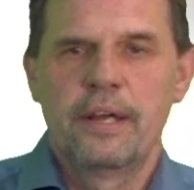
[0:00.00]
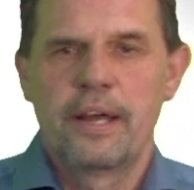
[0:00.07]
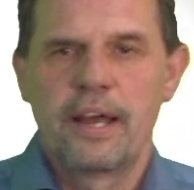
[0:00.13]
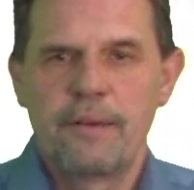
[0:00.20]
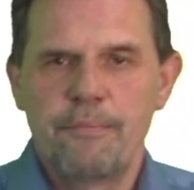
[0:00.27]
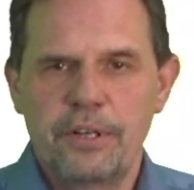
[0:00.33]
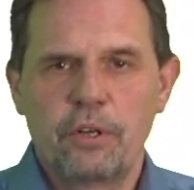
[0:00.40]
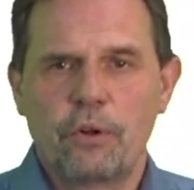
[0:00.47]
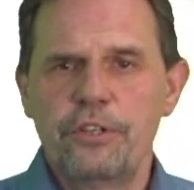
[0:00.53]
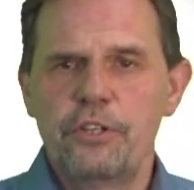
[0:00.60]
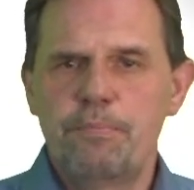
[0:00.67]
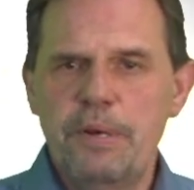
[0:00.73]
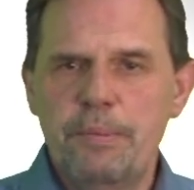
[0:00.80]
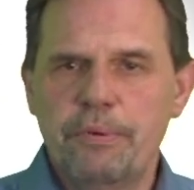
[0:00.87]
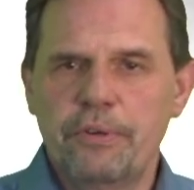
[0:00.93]
And with all these
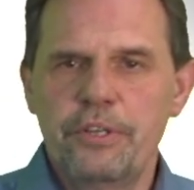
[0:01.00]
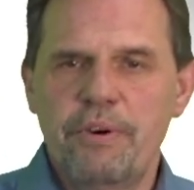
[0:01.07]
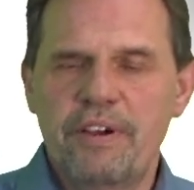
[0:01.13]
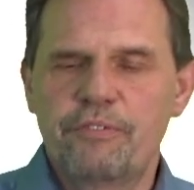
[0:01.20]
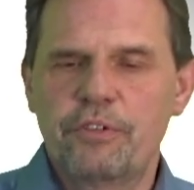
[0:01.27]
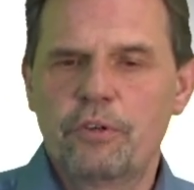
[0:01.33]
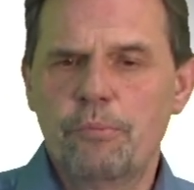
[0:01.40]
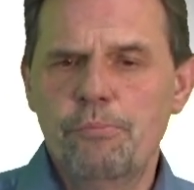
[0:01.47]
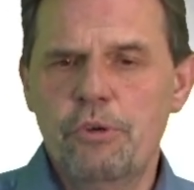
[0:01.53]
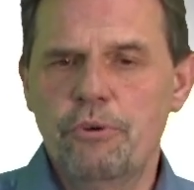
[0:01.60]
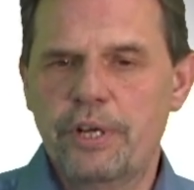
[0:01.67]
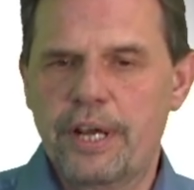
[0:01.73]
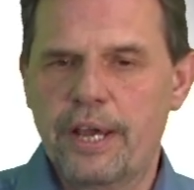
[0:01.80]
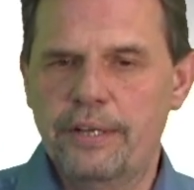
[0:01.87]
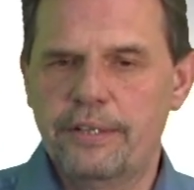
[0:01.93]
people you have to
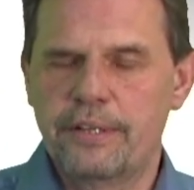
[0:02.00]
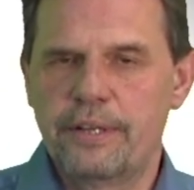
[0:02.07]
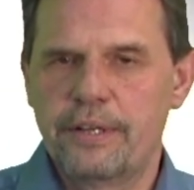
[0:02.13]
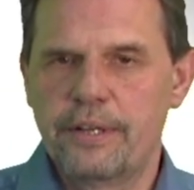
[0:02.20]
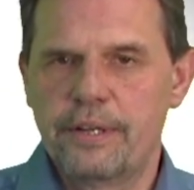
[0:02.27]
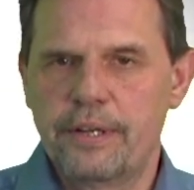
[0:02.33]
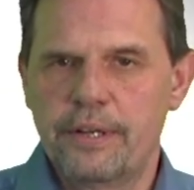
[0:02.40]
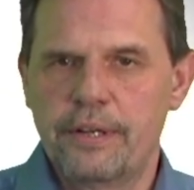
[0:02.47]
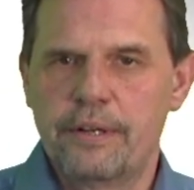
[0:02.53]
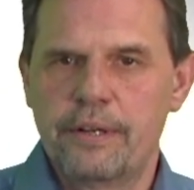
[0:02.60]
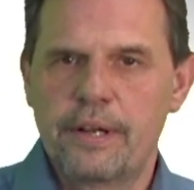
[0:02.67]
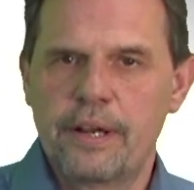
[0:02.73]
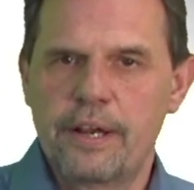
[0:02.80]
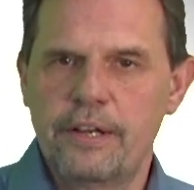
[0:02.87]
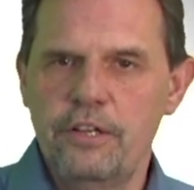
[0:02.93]
communicate.
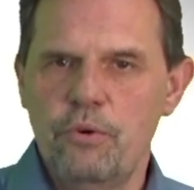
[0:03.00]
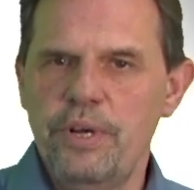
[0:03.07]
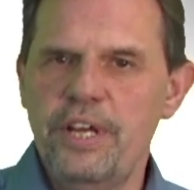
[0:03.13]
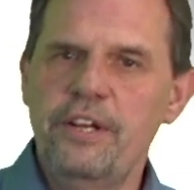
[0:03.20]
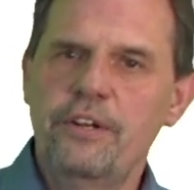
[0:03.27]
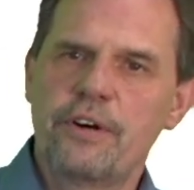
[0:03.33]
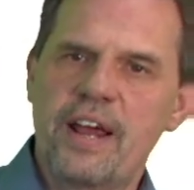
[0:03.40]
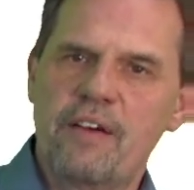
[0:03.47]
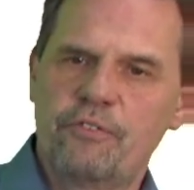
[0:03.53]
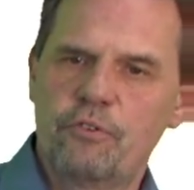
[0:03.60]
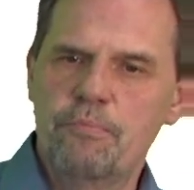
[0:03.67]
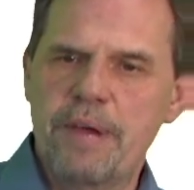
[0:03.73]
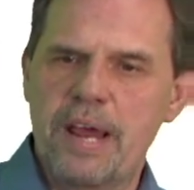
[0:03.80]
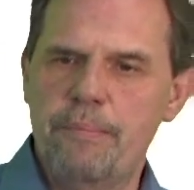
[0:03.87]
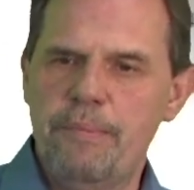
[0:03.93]
You either have to
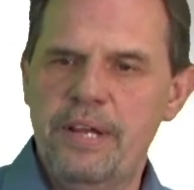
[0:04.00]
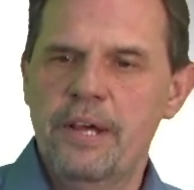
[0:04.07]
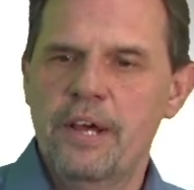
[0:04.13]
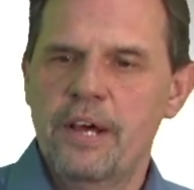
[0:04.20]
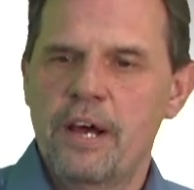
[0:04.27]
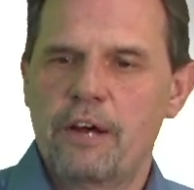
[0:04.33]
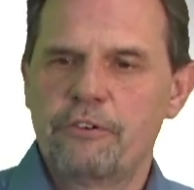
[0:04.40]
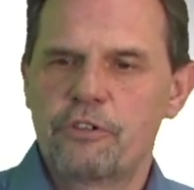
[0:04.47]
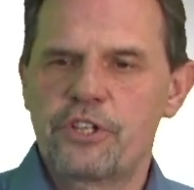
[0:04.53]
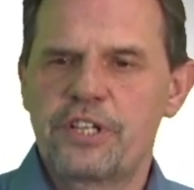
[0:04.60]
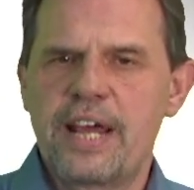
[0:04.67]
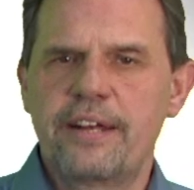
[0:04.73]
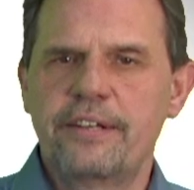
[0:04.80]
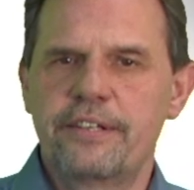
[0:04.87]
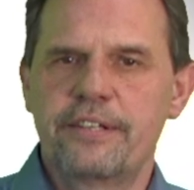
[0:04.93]
maybe
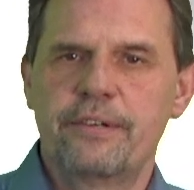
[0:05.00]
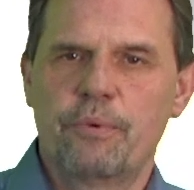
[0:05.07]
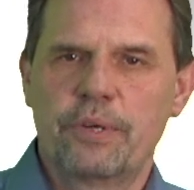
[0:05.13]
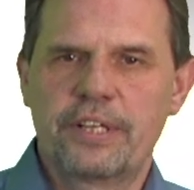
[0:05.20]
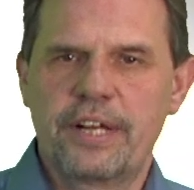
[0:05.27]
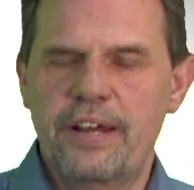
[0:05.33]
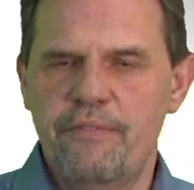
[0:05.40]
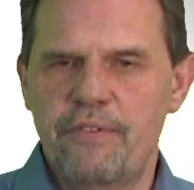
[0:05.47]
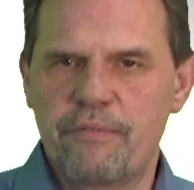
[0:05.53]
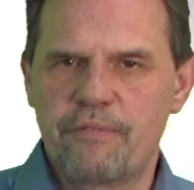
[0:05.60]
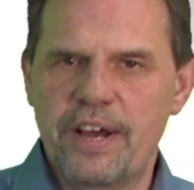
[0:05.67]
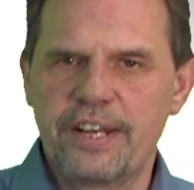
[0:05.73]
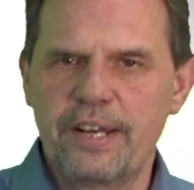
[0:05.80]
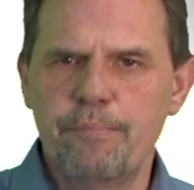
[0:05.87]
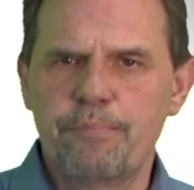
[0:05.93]
understand what they
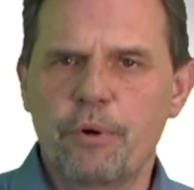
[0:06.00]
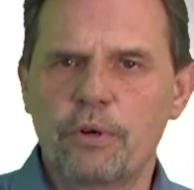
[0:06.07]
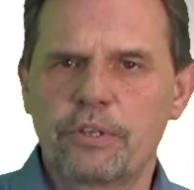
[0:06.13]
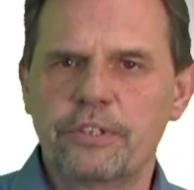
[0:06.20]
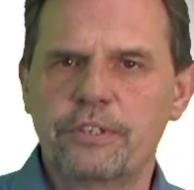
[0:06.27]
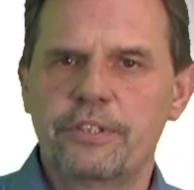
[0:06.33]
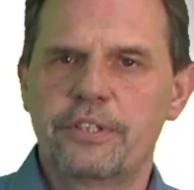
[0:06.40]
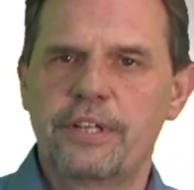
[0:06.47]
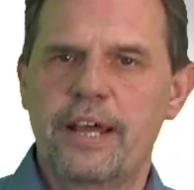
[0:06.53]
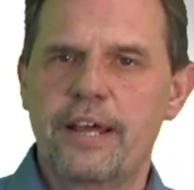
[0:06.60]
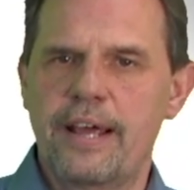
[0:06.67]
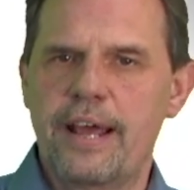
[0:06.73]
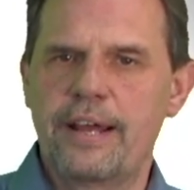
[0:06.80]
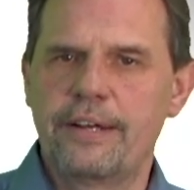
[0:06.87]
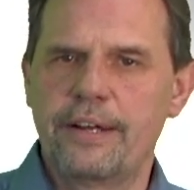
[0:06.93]
find important,
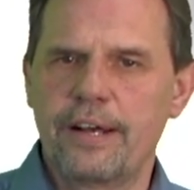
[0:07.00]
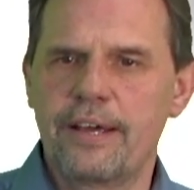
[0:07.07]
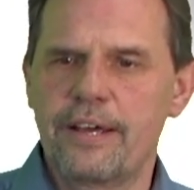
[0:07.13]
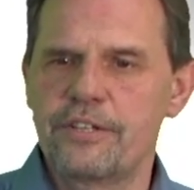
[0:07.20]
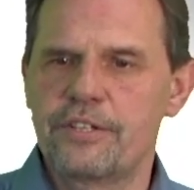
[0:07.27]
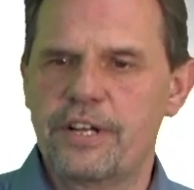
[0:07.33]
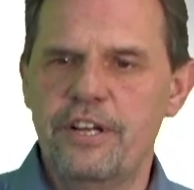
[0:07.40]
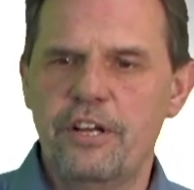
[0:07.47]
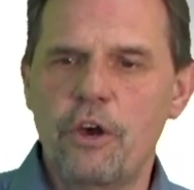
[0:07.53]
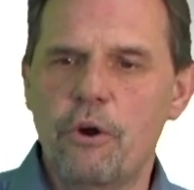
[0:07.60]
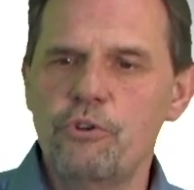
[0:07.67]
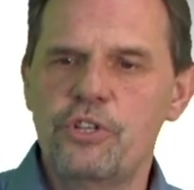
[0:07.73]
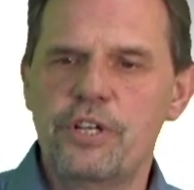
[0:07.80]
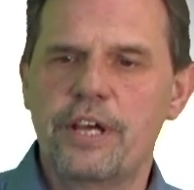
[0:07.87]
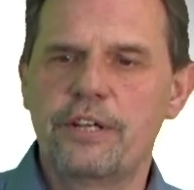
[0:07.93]
analyze and
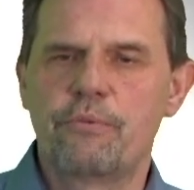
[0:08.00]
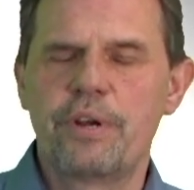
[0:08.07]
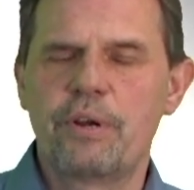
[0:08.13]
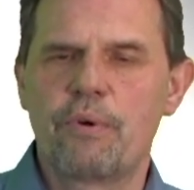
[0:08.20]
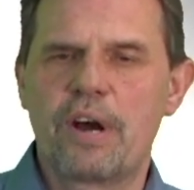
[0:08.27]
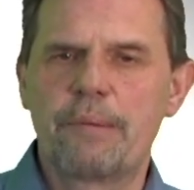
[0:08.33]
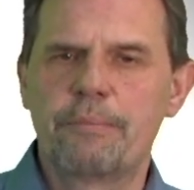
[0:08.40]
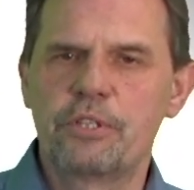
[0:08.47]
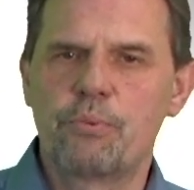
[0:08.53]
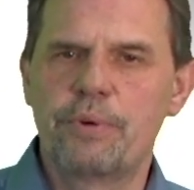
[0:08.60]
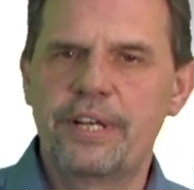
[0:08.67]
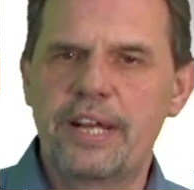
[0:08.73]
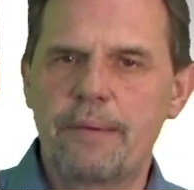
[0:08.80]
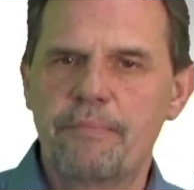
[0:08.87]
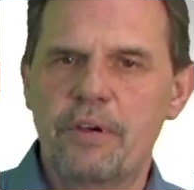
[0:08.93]
negotiate requirements
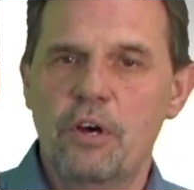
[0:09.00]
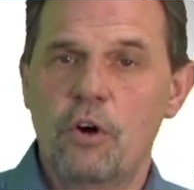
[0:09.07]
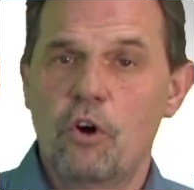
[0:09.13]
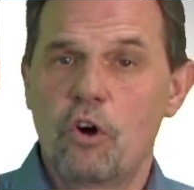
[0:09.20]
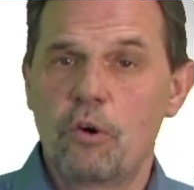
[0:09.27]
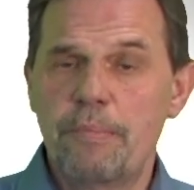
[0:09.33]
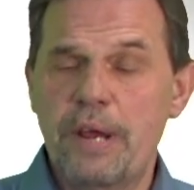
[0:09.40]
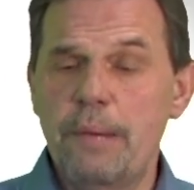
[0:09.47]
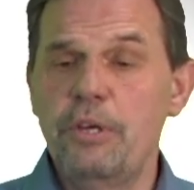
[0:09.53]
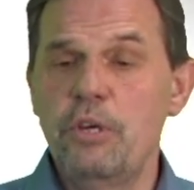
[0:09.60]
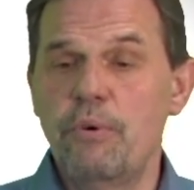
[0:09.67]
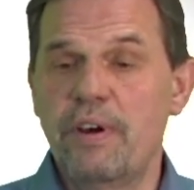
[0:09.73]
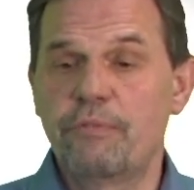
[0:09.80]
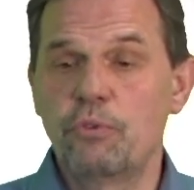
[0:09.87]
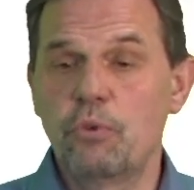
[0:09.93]
with them, or maybe
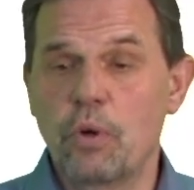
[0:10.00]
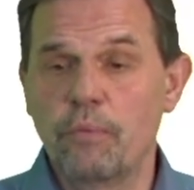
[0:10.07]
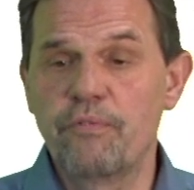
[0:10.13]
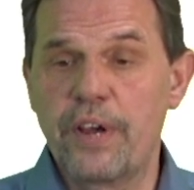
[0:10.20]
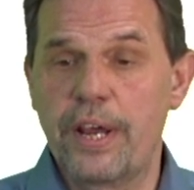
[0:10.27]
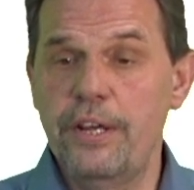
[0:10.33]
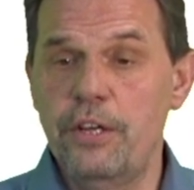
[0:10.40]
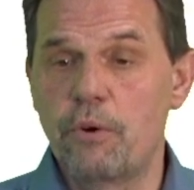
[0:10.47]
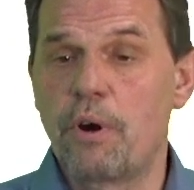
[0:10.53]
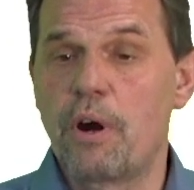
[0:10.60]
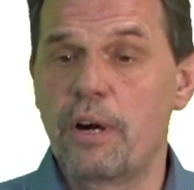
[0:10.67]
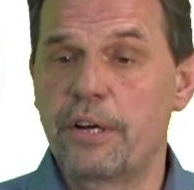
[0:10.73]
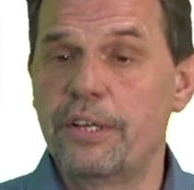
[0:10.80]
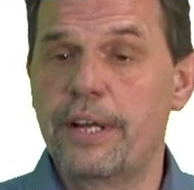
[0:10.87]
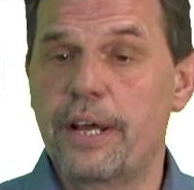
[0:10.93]
you have to convey your
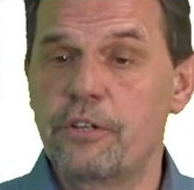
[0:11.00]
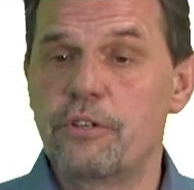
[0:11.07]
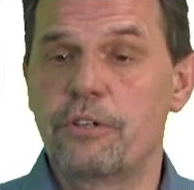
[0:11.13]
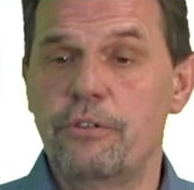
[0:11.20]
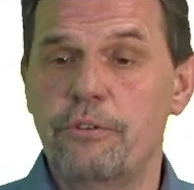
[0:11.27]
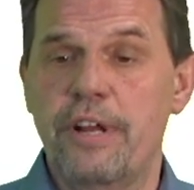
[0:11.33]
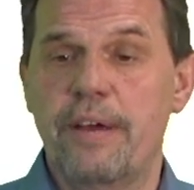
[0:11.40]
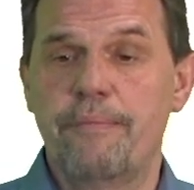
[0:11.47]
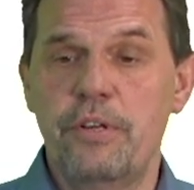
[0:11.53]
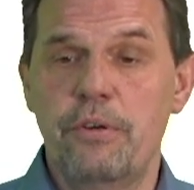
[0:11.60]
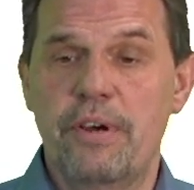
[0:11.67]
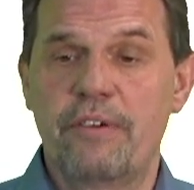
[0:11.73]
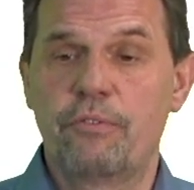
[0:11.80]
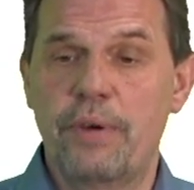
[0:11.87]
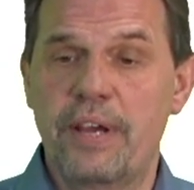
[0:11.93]
architecture to them. You
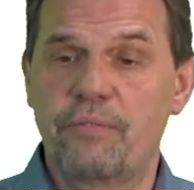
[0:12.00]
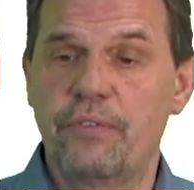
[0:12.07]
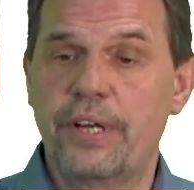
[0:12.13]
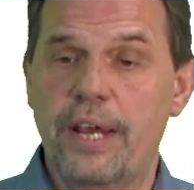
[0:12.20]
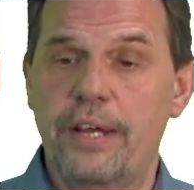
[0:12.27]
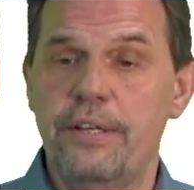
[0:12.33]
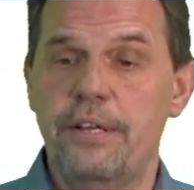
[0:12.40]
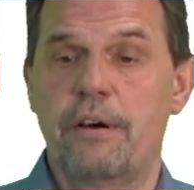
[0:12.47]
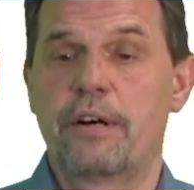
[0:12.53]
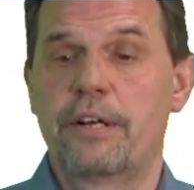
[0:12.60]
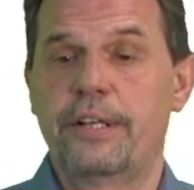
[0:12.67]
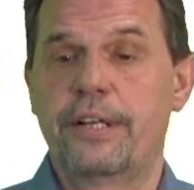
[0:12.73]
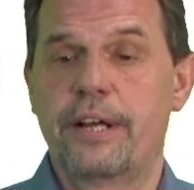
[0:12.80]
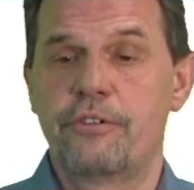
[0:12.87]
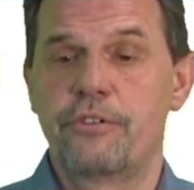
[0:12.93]
have to advocate the
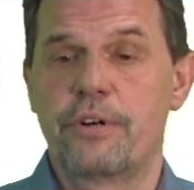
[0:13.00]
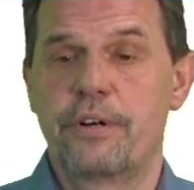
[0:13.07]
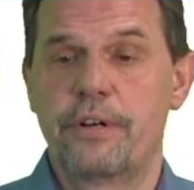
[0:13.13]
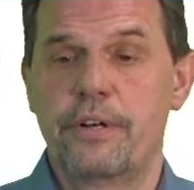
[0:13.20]
architecture.